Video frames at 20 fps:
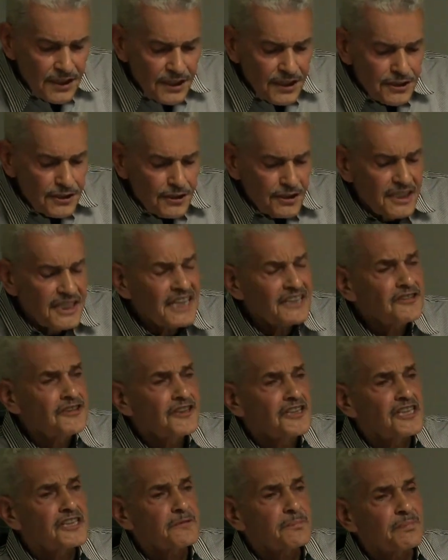you get to
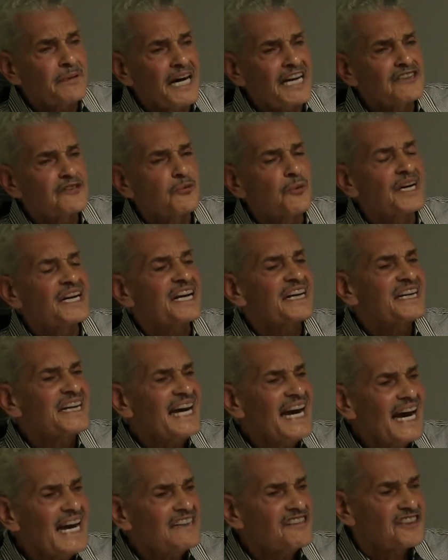this place where the
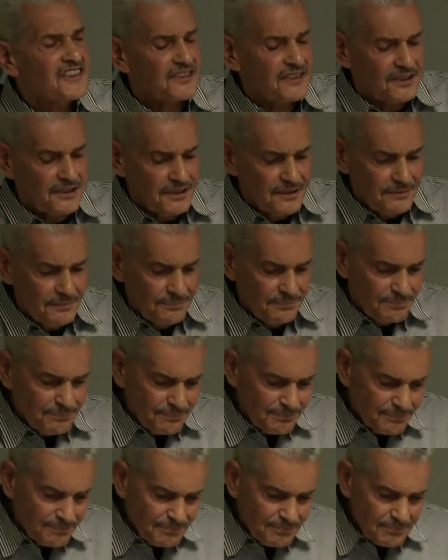cancer
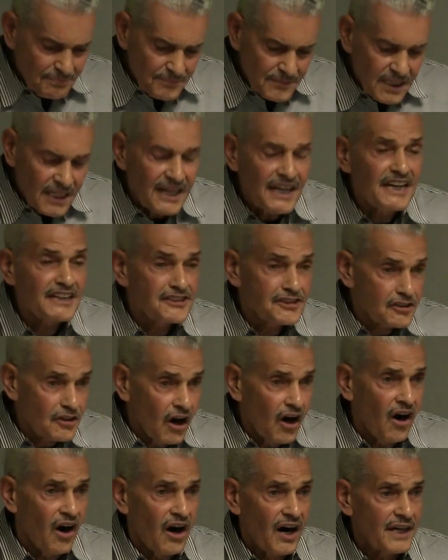is
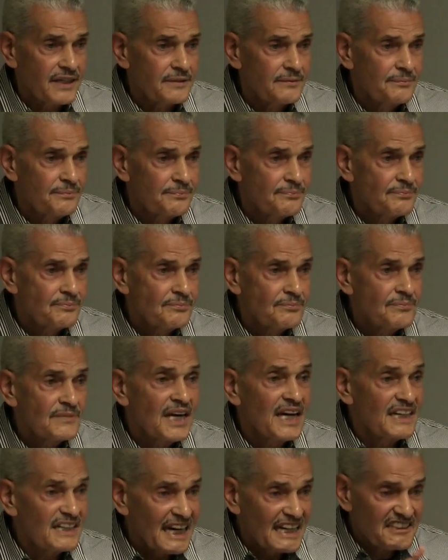gone
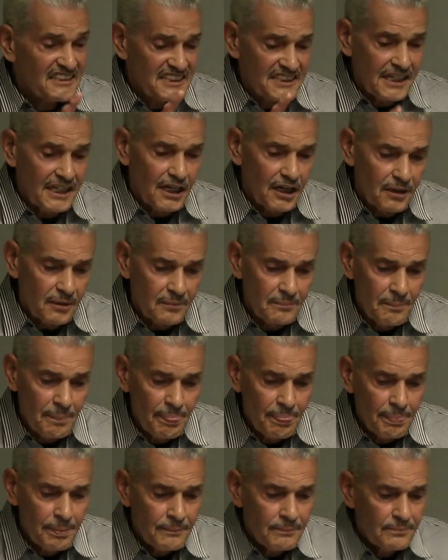in that cell.
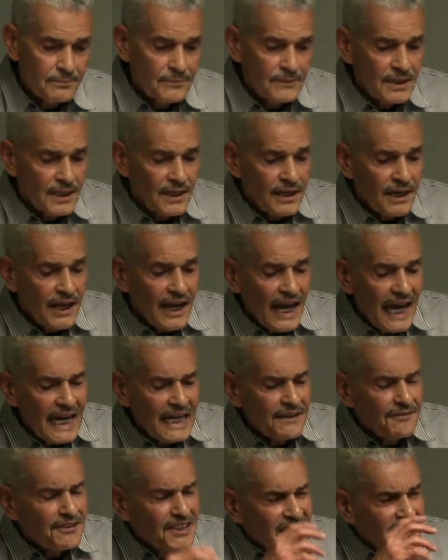And
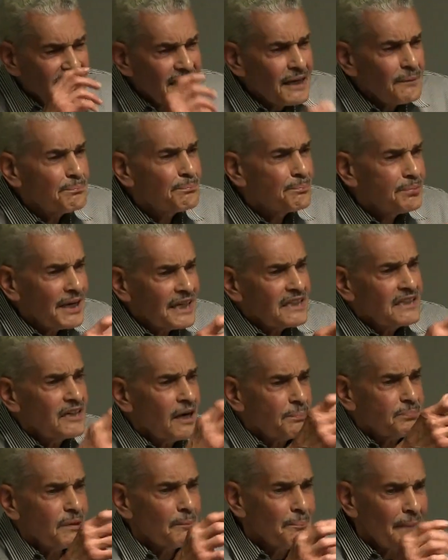if you keep bringing
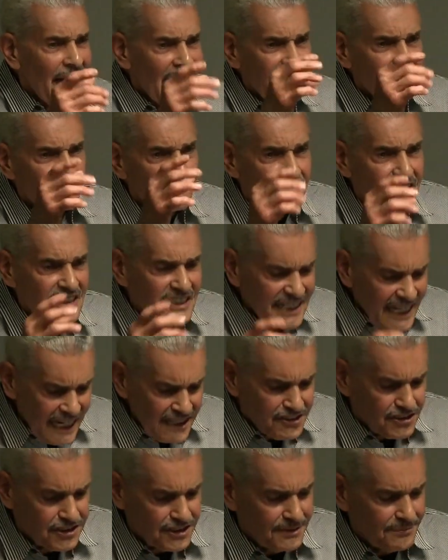up the
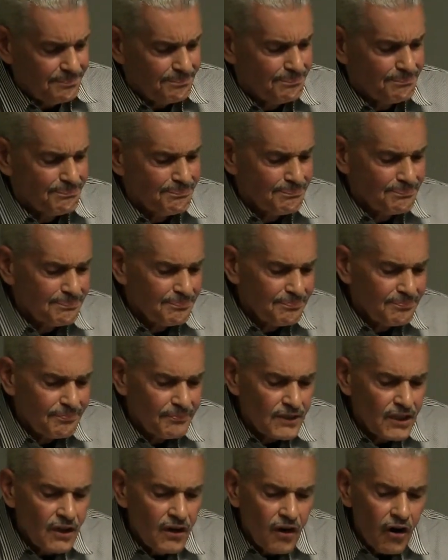magnification,
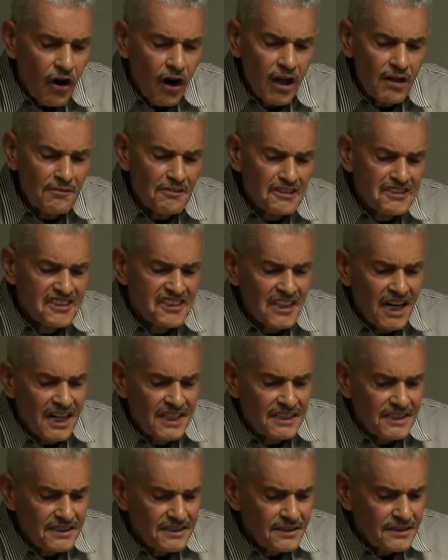all of a
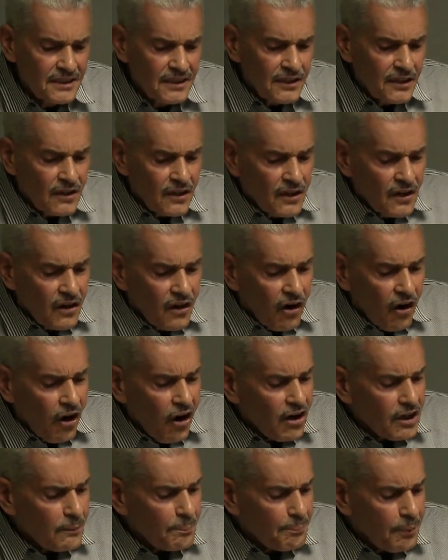sudden, all
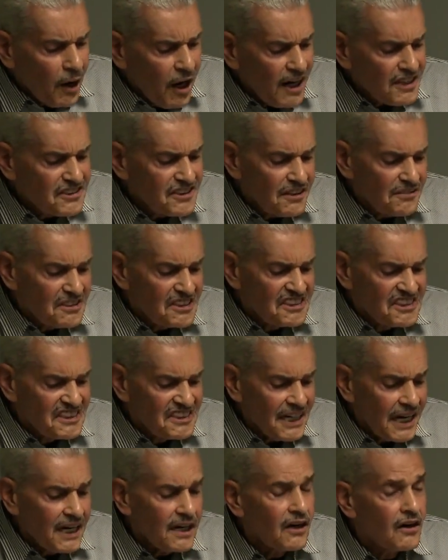the parts of the
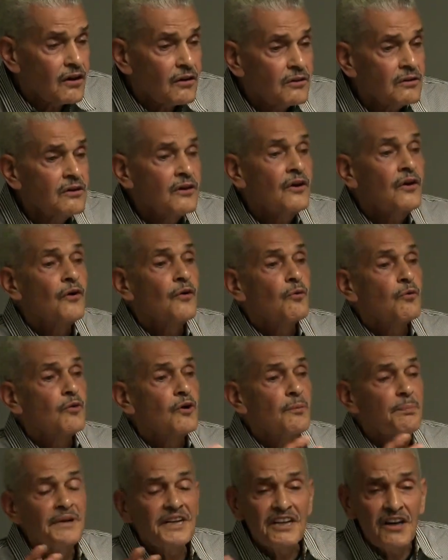cell will
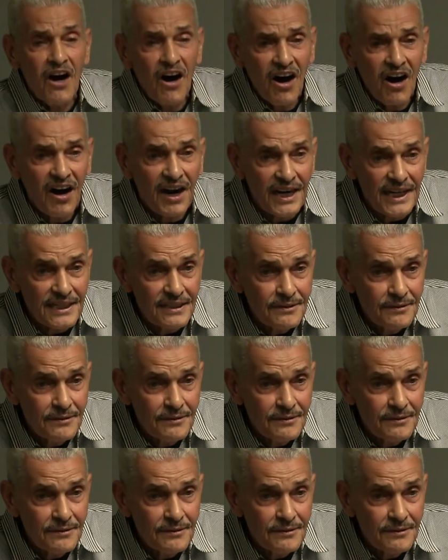be gone.